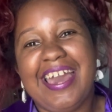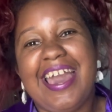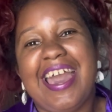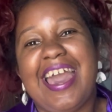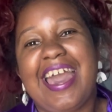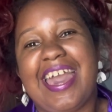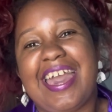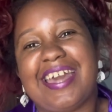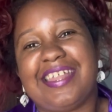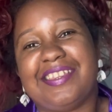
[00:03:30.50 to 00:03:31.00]

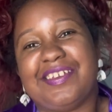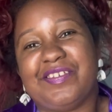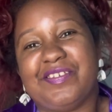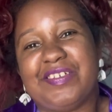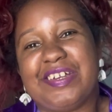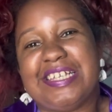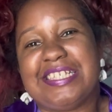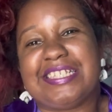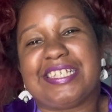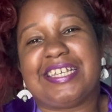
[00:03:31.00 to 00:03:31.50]
And the
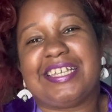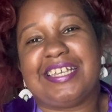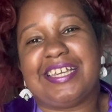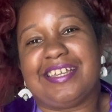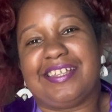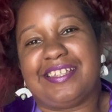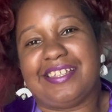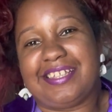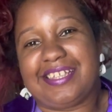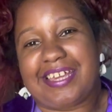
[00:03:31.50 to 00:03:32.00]
reason
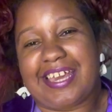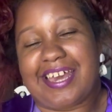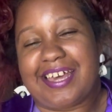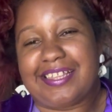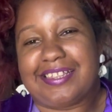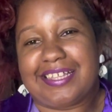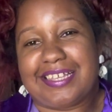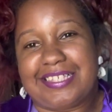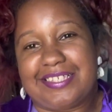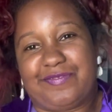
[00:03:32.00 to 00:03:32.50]
is, yeah,
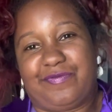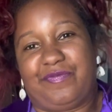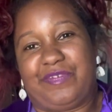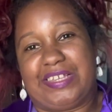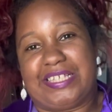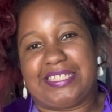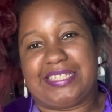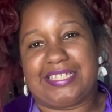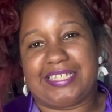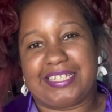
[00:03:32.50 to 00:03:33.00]
let's
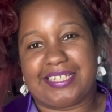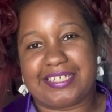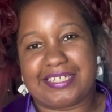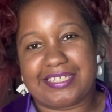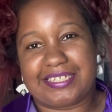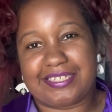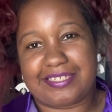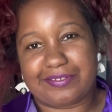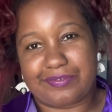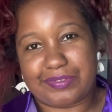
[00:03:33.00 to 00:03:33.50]
fix it
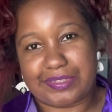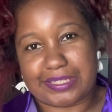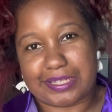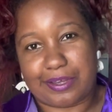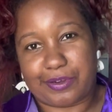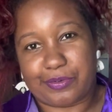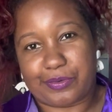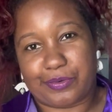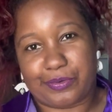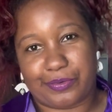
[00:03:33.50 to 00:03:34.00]
because it was
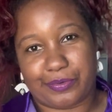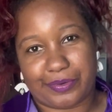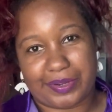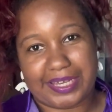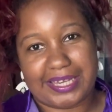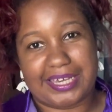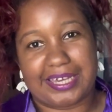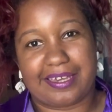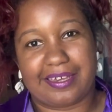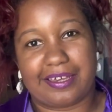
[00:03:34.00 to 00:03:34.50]
all
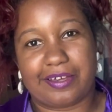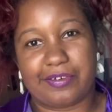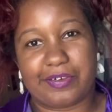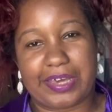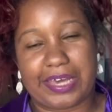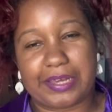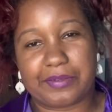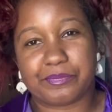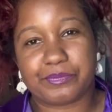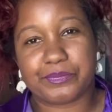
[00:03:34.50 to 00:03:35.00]
crooked.
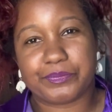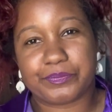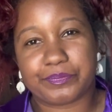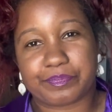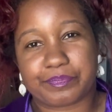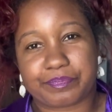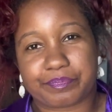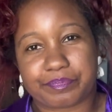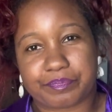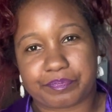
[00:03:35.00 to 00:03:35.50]
Okay.
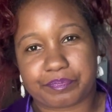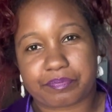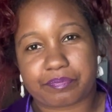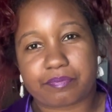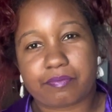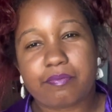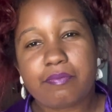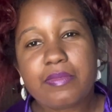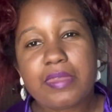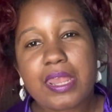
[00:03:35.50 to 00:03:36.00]

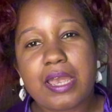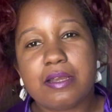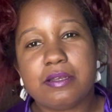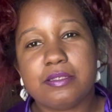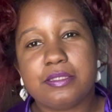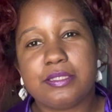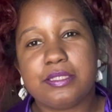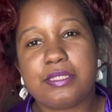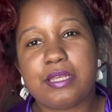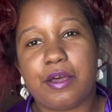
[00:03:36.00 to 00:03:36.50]

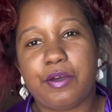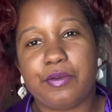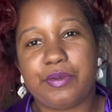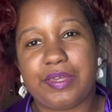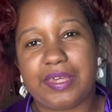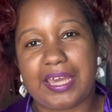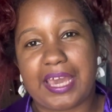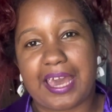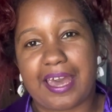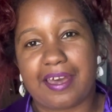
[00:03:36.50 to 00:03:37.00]
So
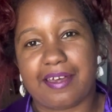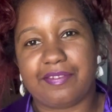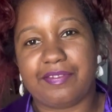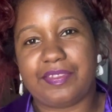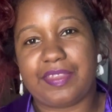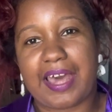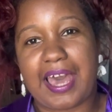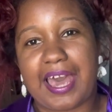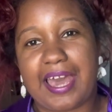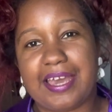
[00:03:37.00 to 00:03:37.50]
yeah,
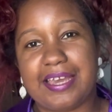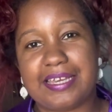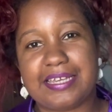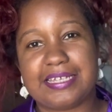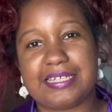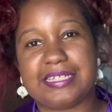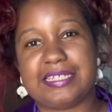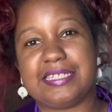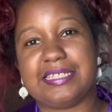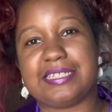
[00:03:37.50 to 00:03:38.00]
that
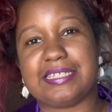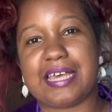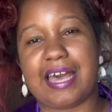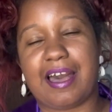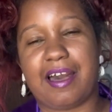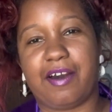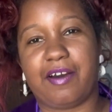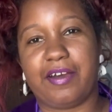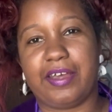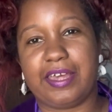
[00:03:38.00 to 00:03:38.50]
is
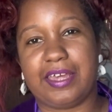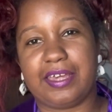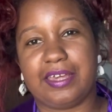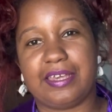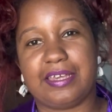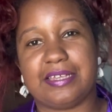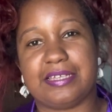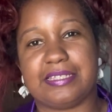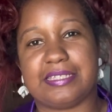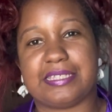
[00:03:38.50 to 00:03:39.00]
how it
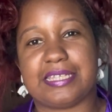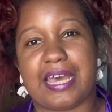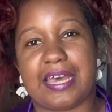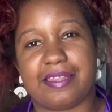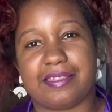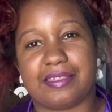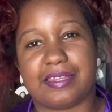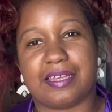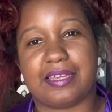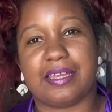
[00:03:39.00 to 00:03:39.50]
is
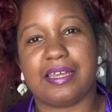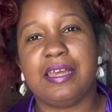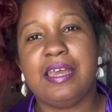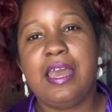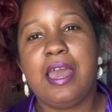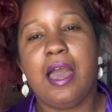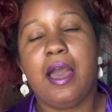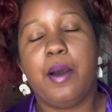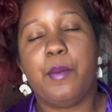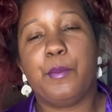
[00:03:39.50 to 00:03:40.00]
at the
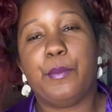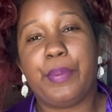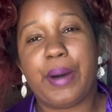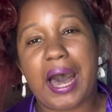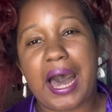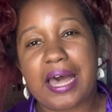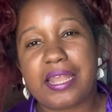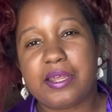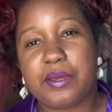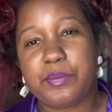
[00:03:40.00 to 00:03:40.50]

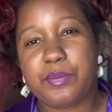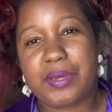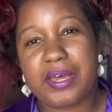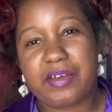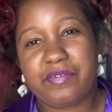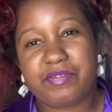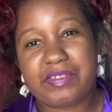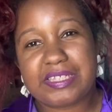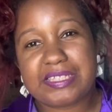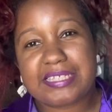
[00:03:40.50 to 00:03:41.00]
bottom
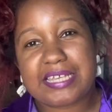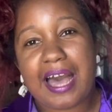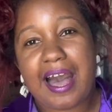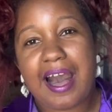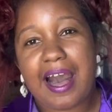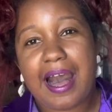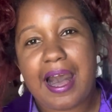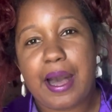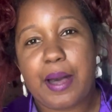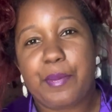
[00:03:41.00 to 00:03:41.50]
of the
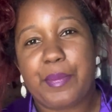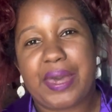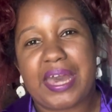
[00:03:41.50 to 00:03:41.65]
top.